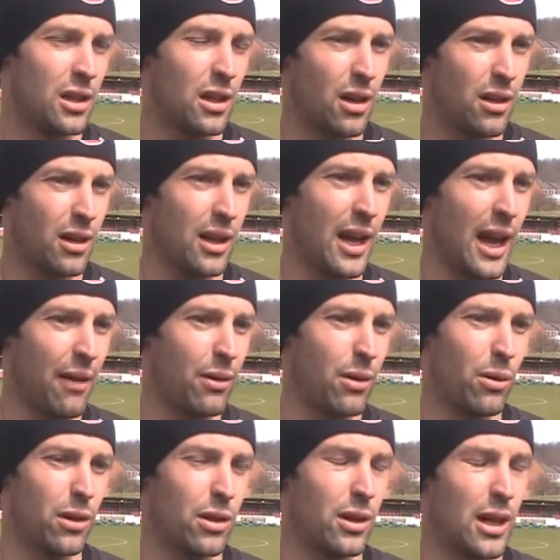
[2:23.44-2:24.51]
you know, I think
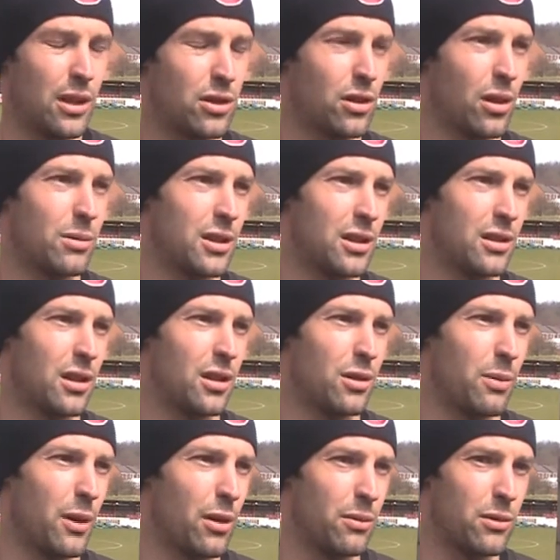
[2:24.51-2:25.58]
everyone who gets dropped into
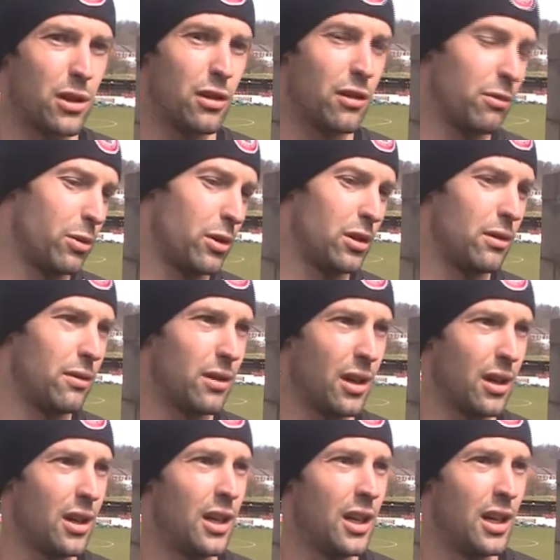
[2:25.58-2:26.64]
those bottom two have proved
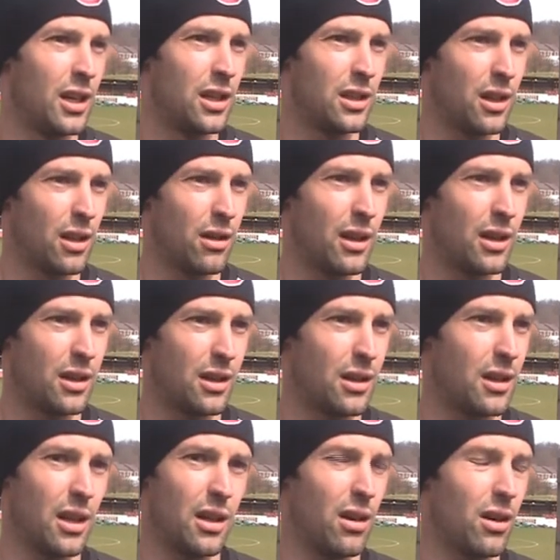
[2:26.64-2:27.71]
that, you know,
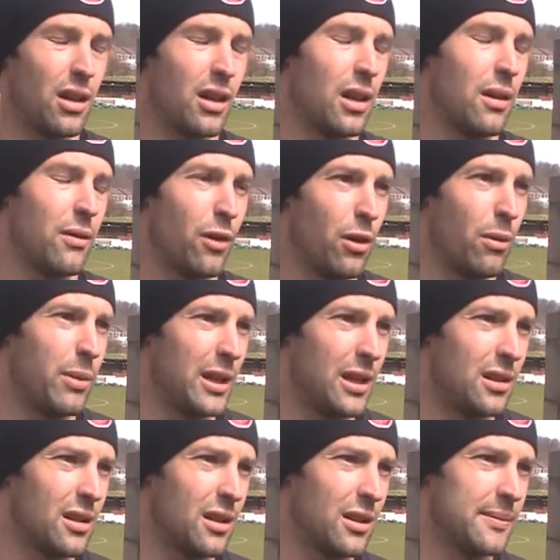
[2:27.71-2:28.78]
they're not going to give up
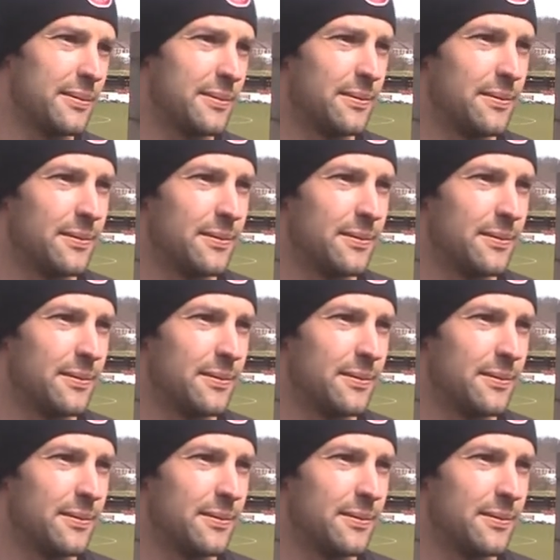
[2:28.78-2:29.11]
easily.